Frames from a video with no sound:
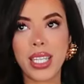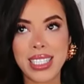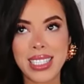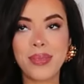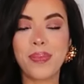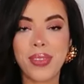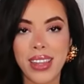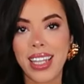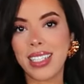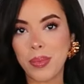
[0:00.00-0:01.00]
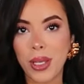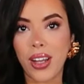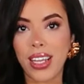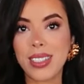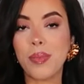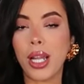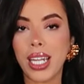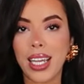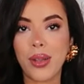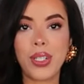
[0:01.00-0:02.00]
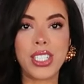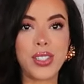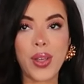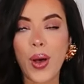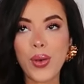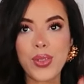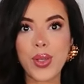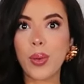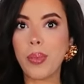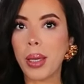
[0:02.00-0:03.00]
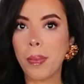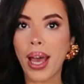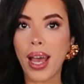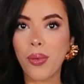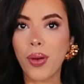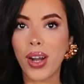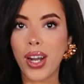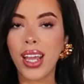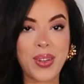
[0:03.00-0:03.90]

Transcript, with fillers: because Let's be honest, body language is also a big power.